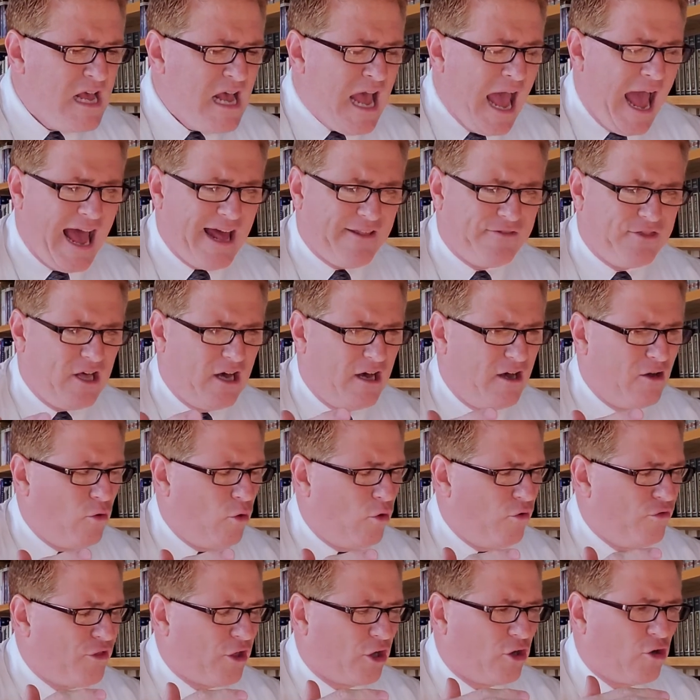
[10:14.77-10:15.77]
And
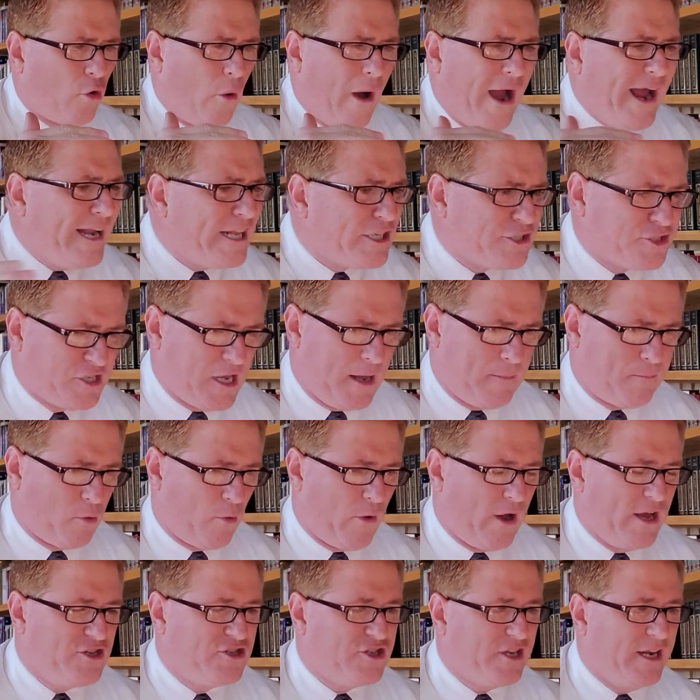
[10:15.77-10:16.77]
the, the greatest
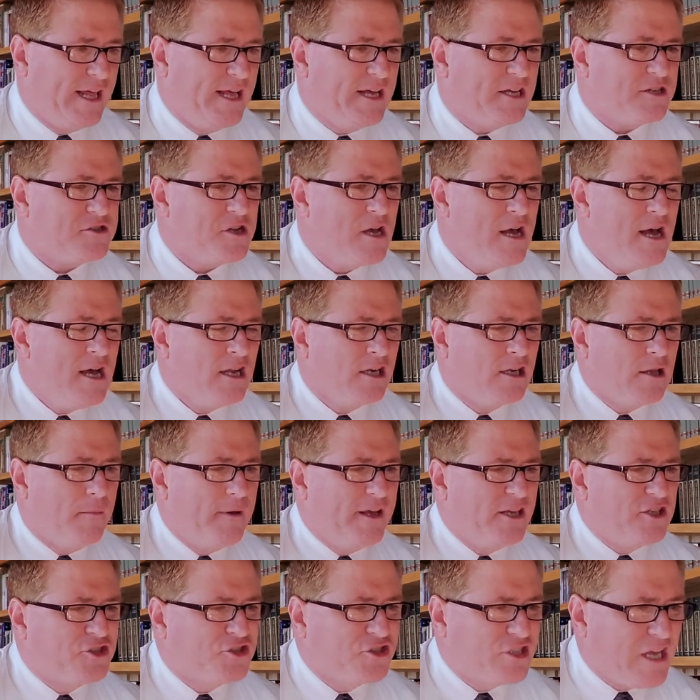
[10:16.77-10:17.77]
separation is to
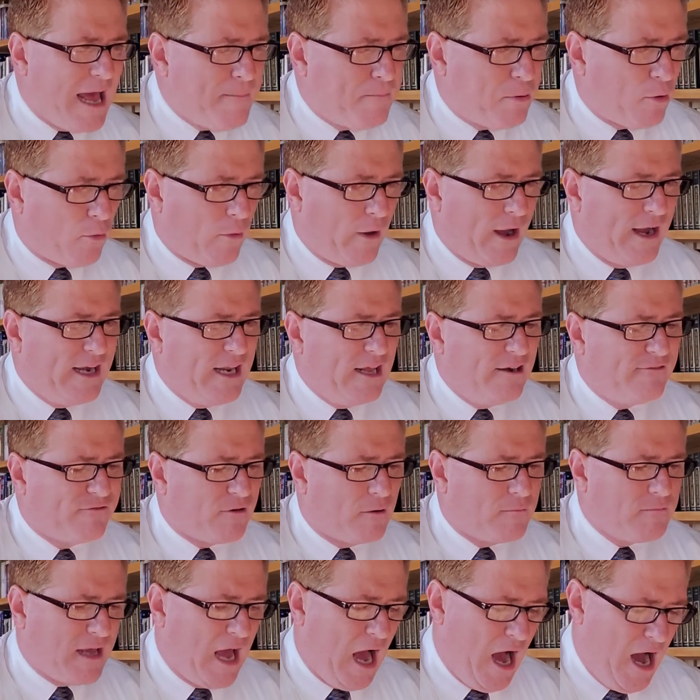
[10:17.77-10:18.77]
be separated
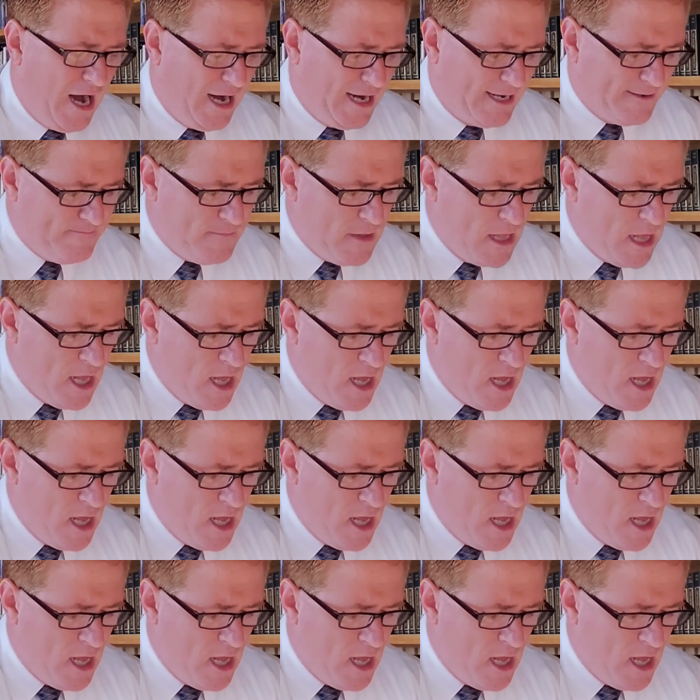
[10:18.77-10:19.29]
from God.